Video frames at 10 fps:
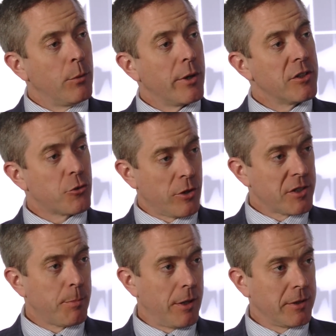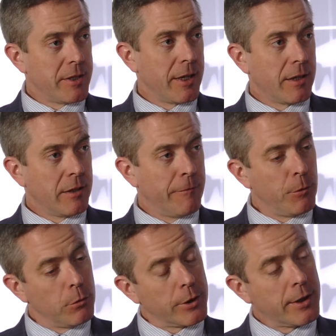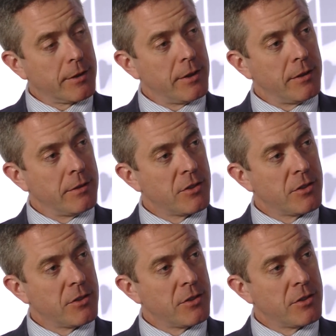What is trust politik? If you look at the